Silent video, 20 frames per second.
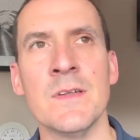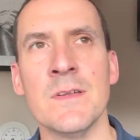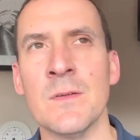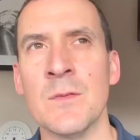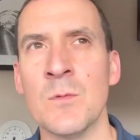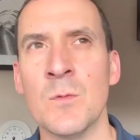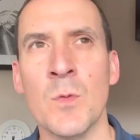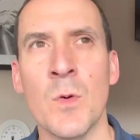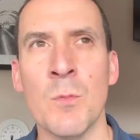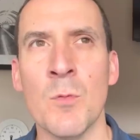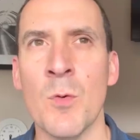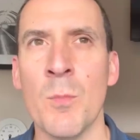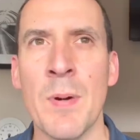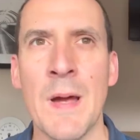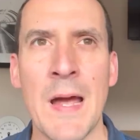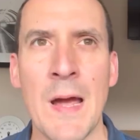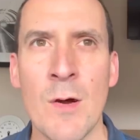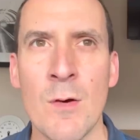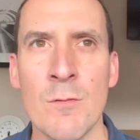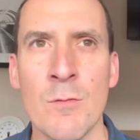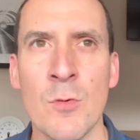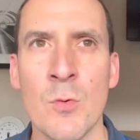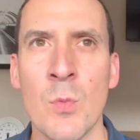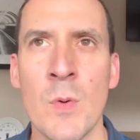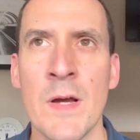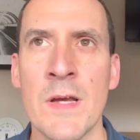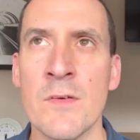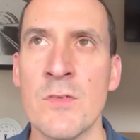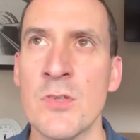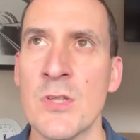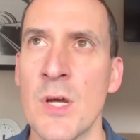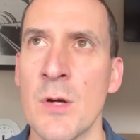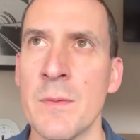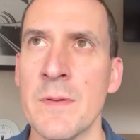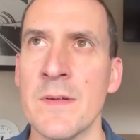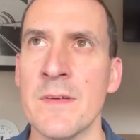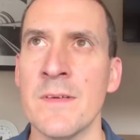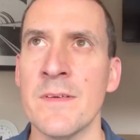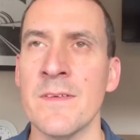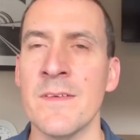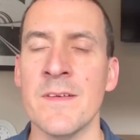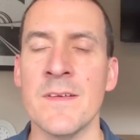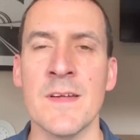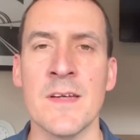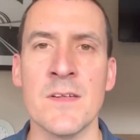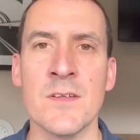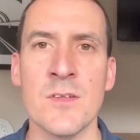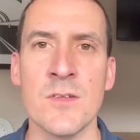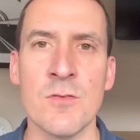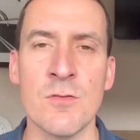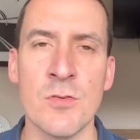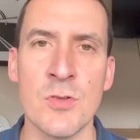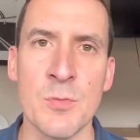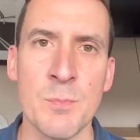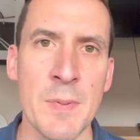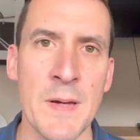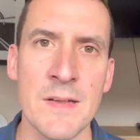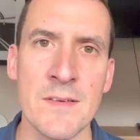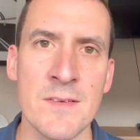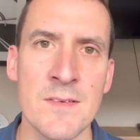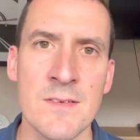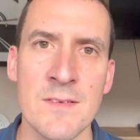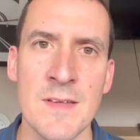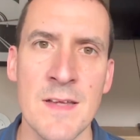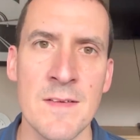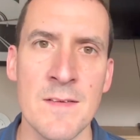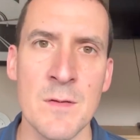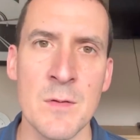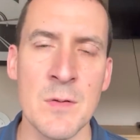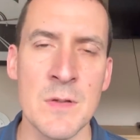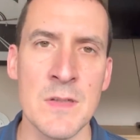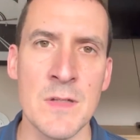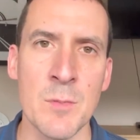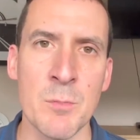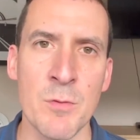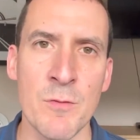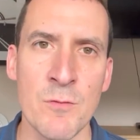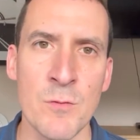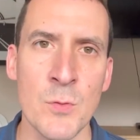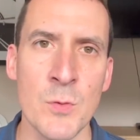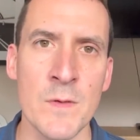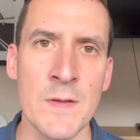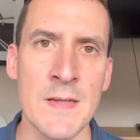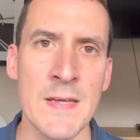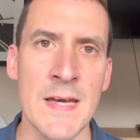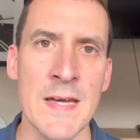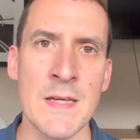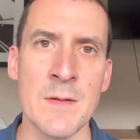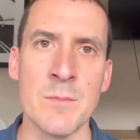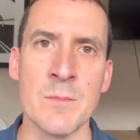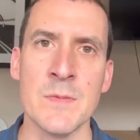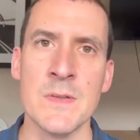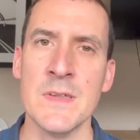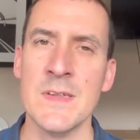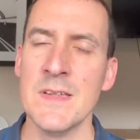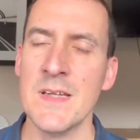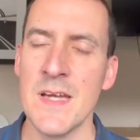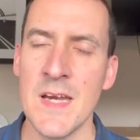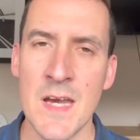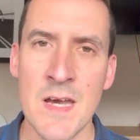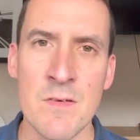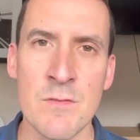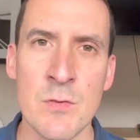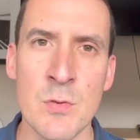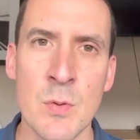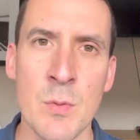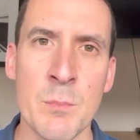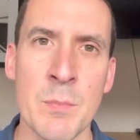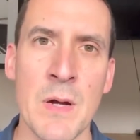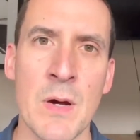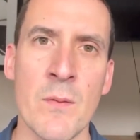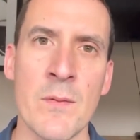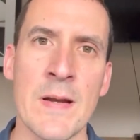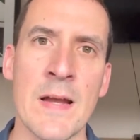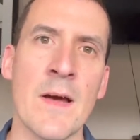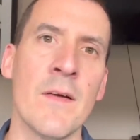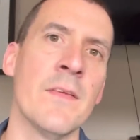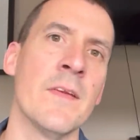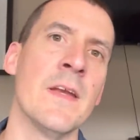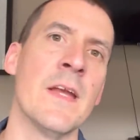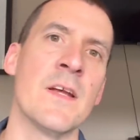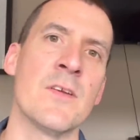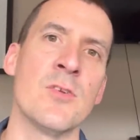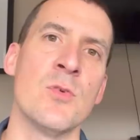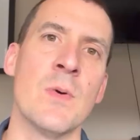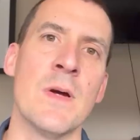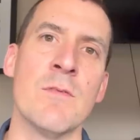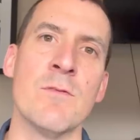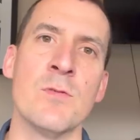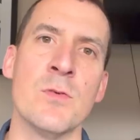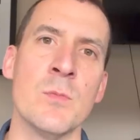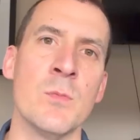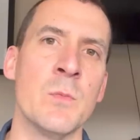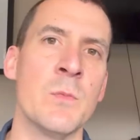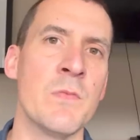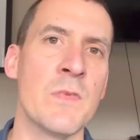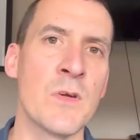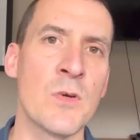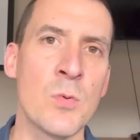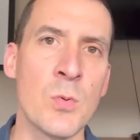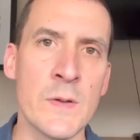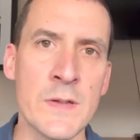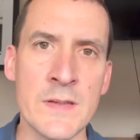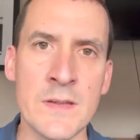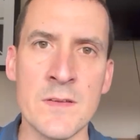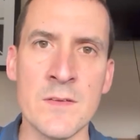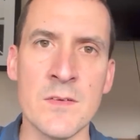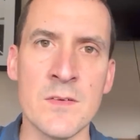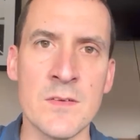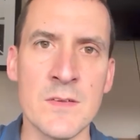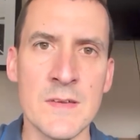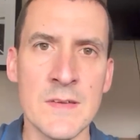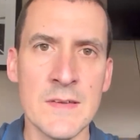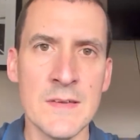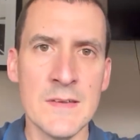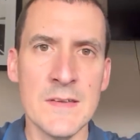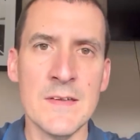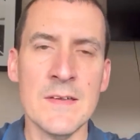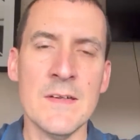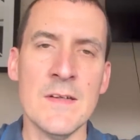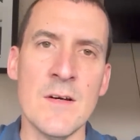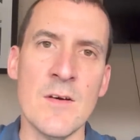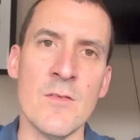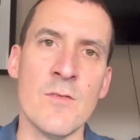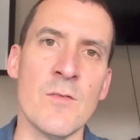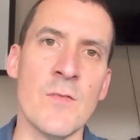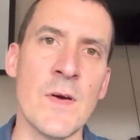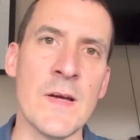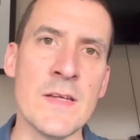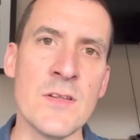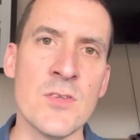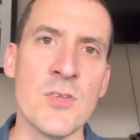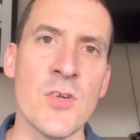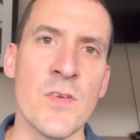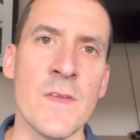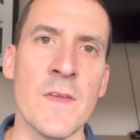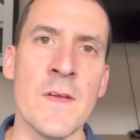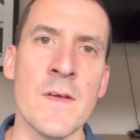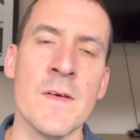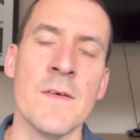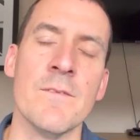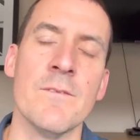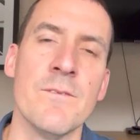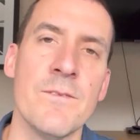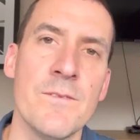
what more powerful way of showing the nation's respect is there that, you know, before the game, everyone belting out the national anthem, the Queen's face on the